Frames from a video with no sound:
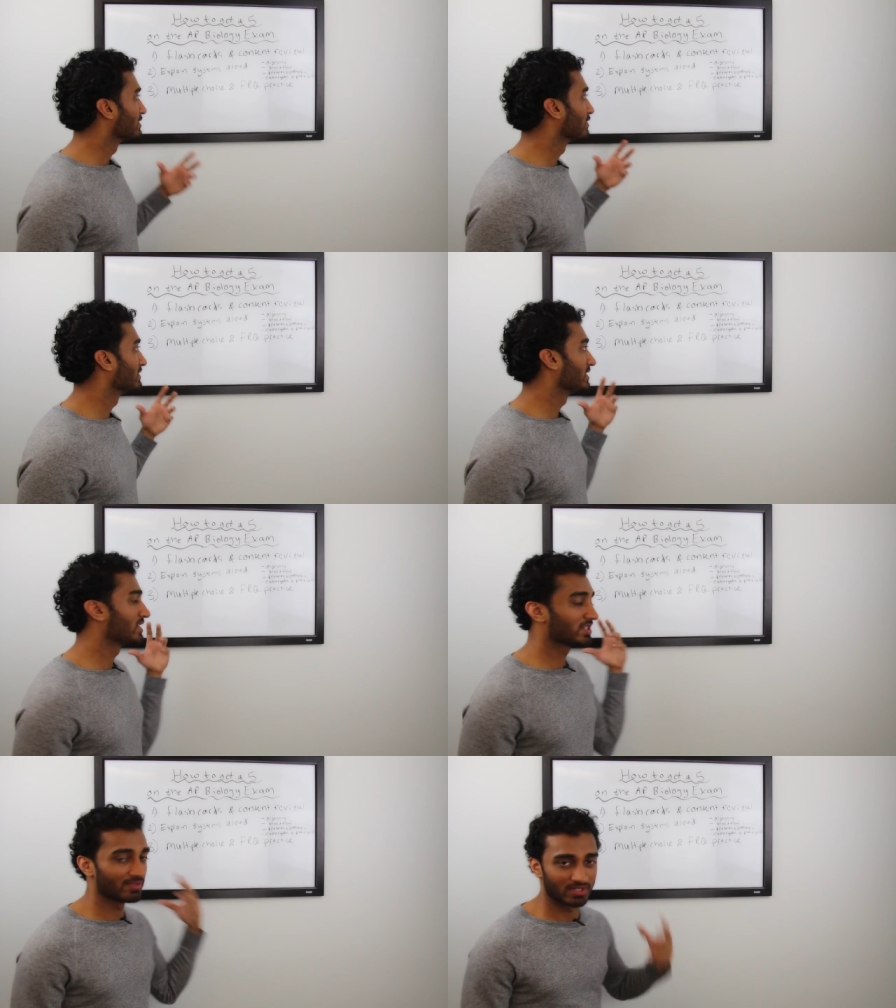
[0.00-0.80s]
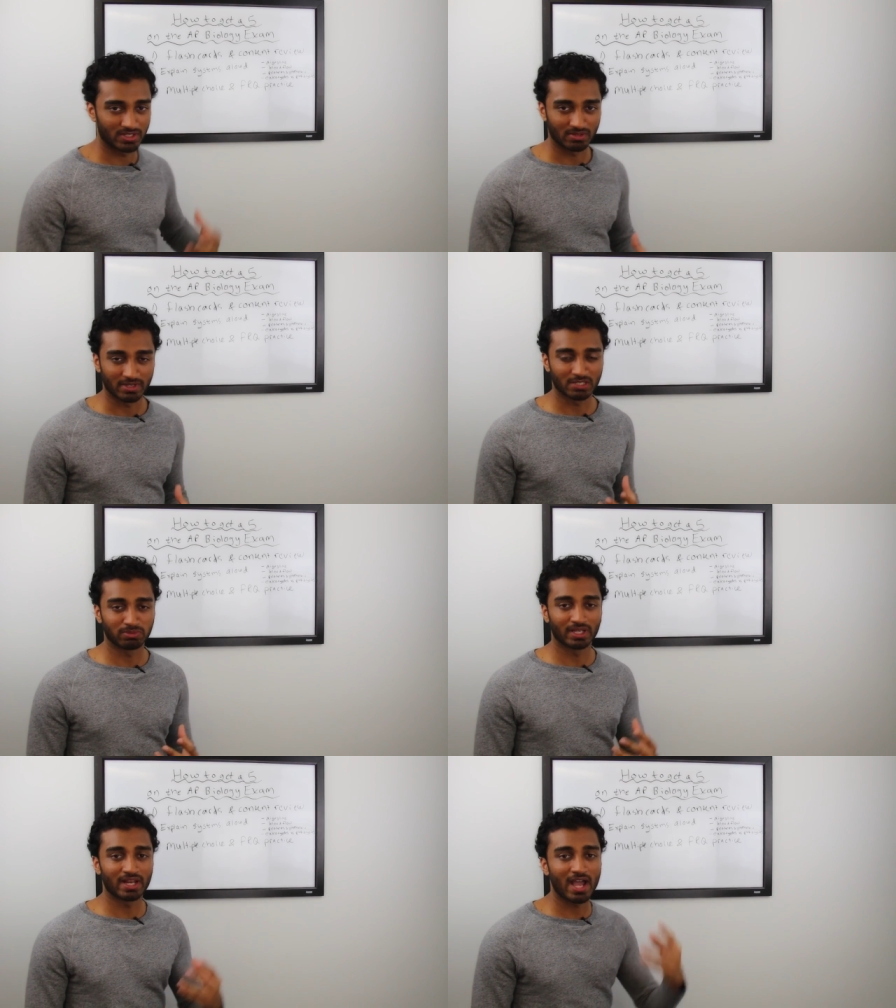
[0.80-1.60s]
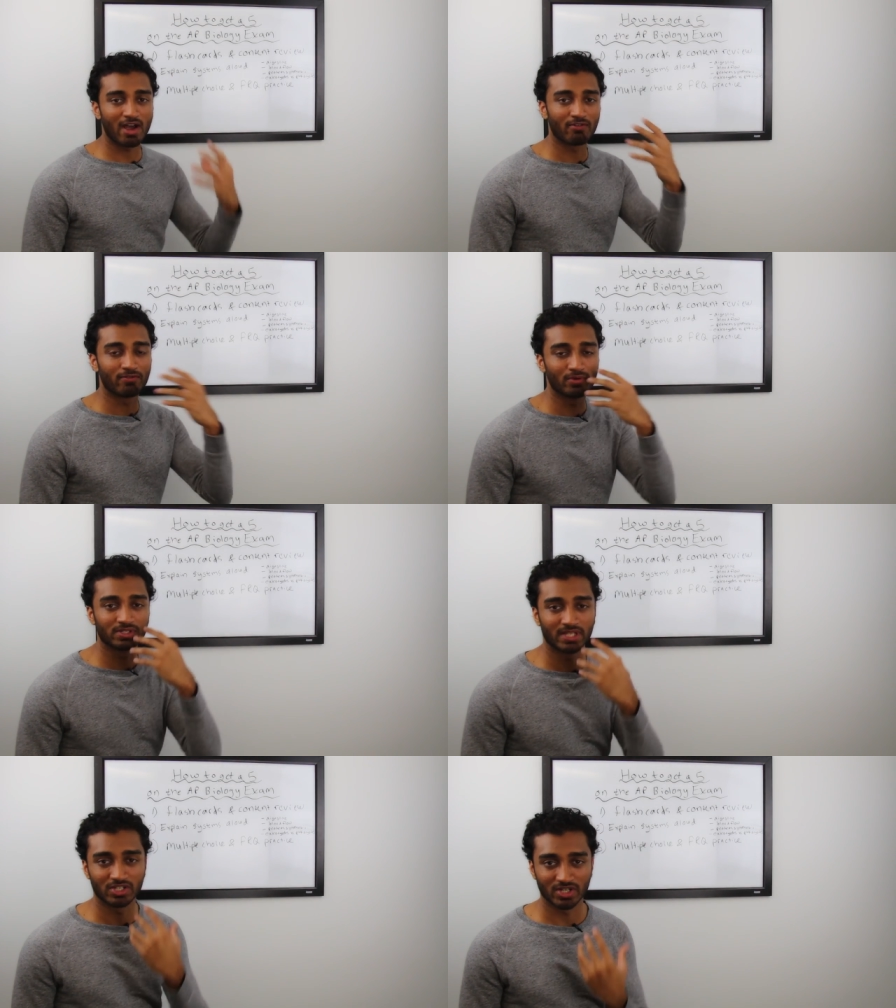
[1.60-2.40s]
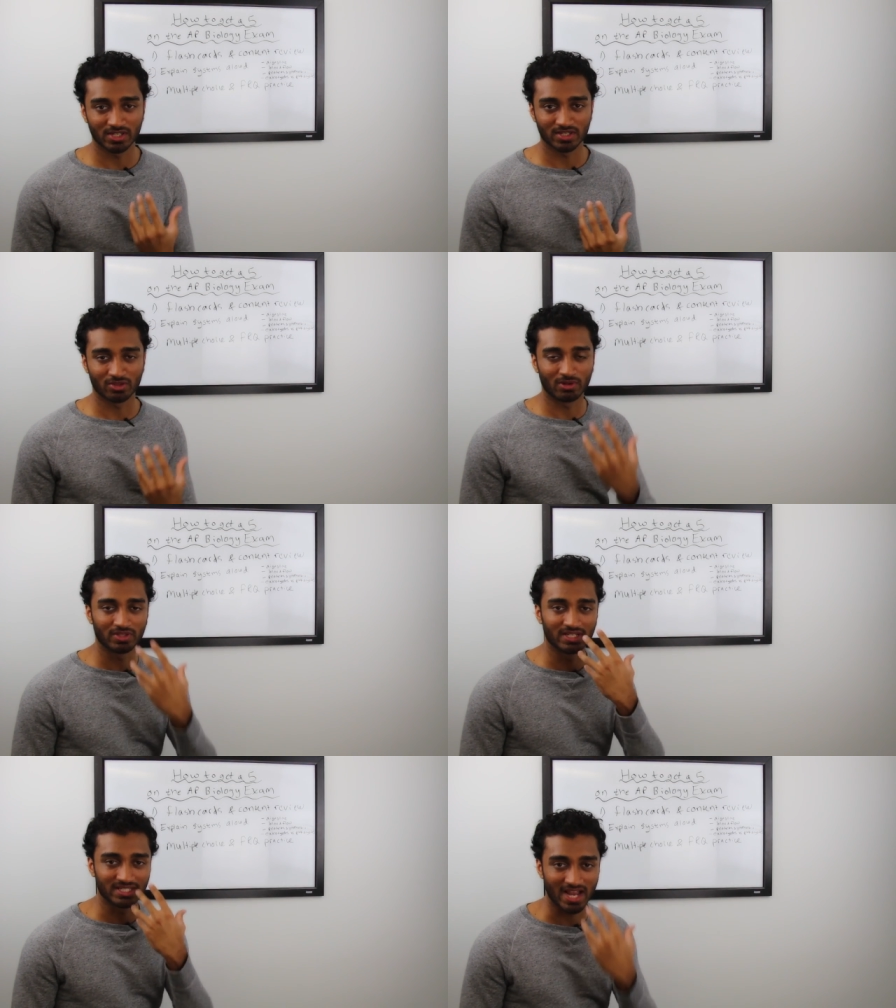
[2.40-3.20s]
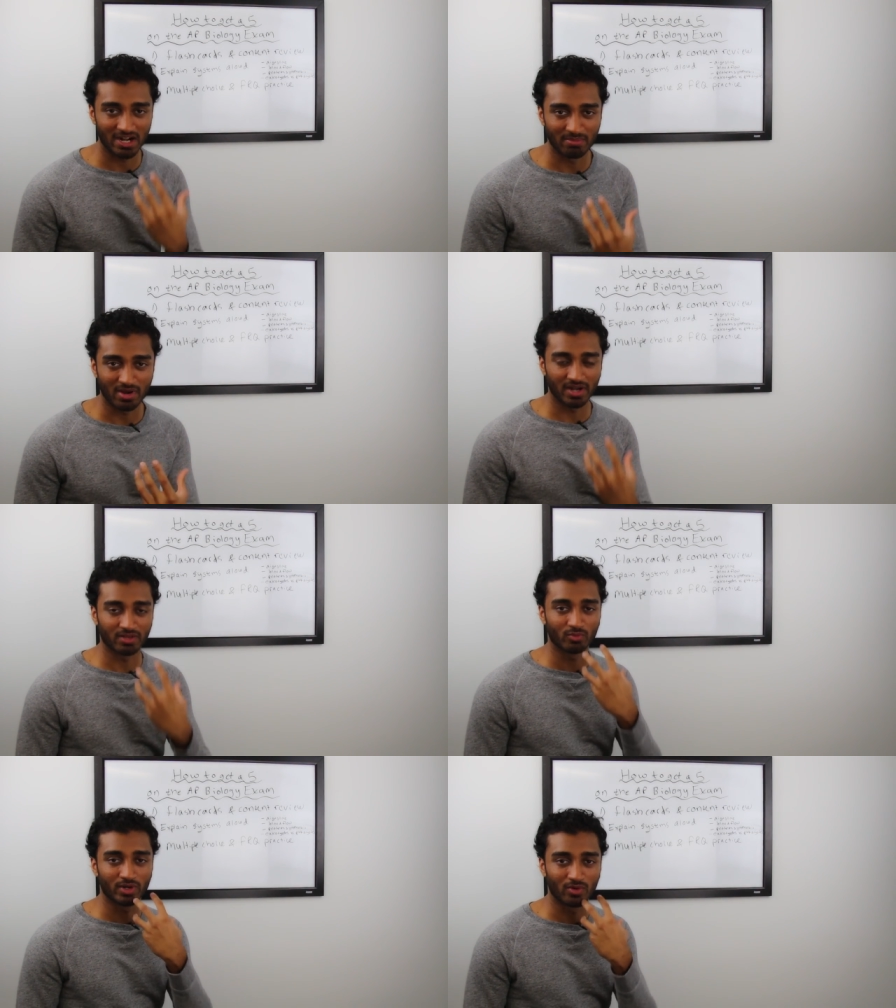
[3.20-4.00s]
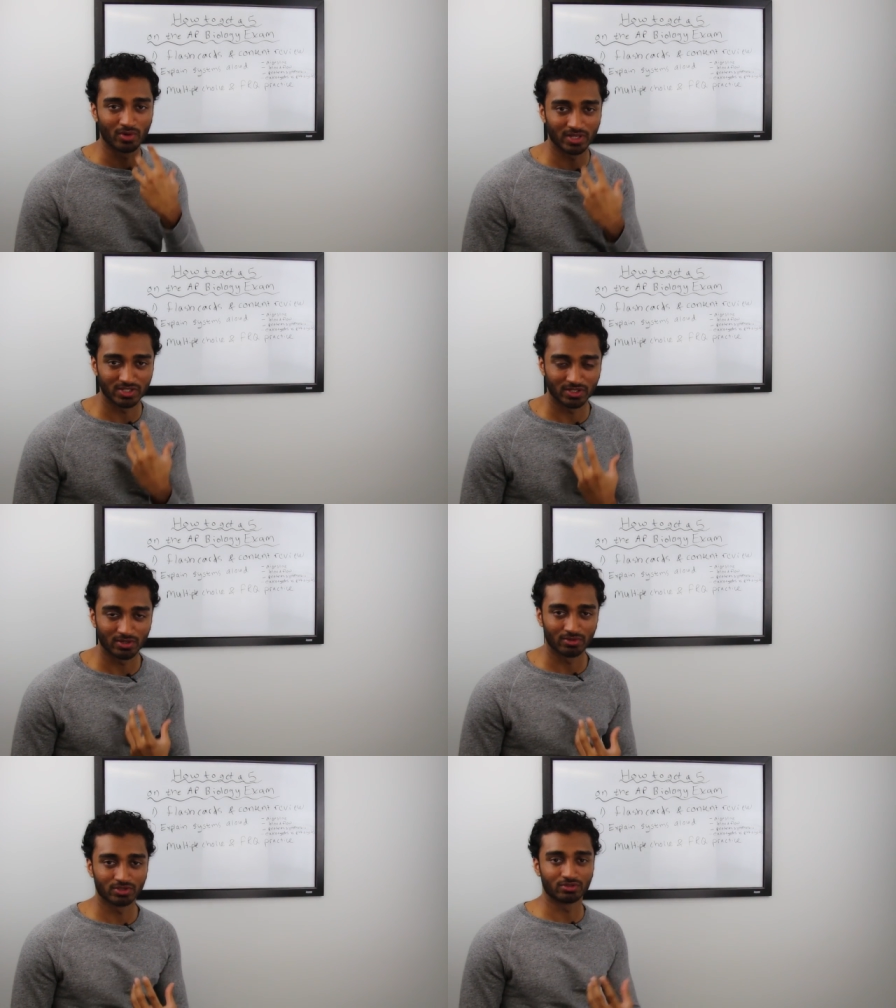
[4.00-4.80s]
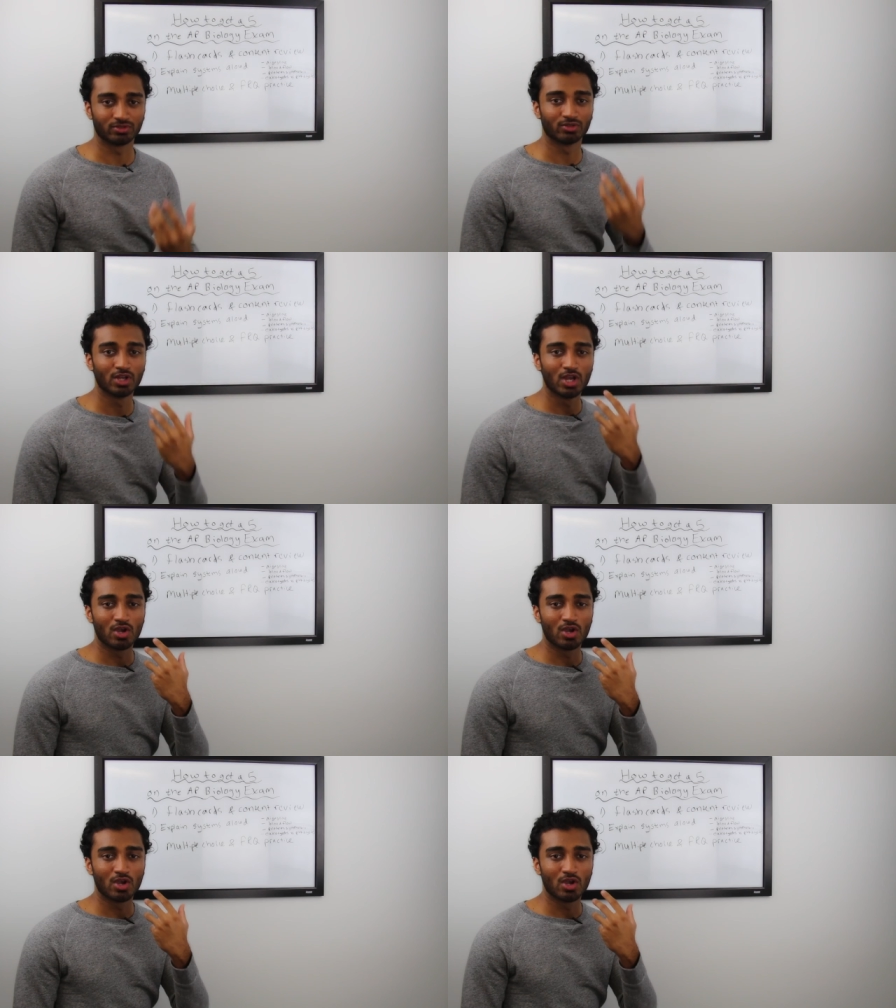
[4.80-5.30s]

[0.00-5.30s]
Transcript: So the digestive system, explain how food is digested throughout the entire body, what organs it goes through,